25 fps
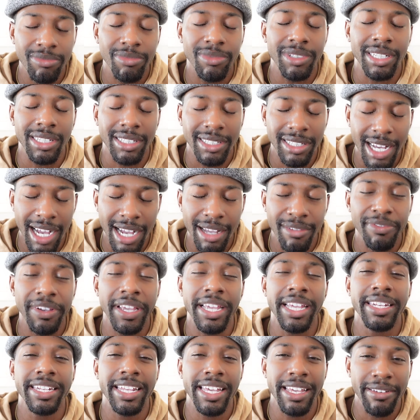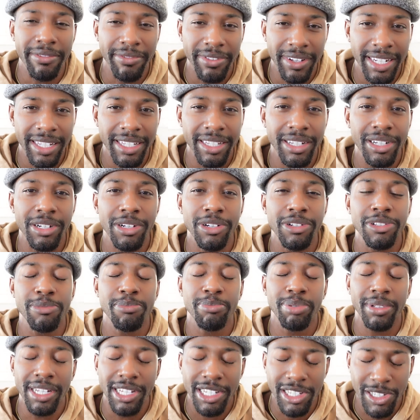with the Claude Van Damme videos,
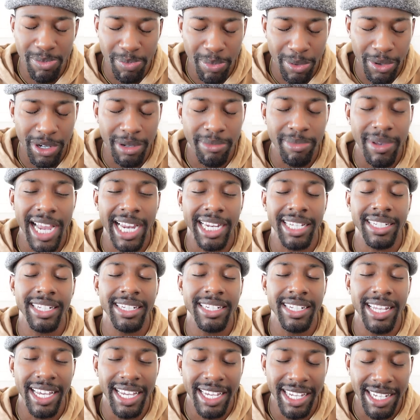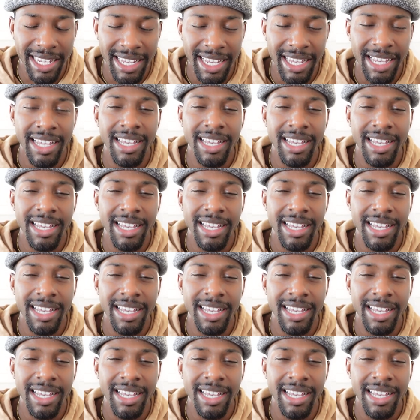Blood Sport back in the day,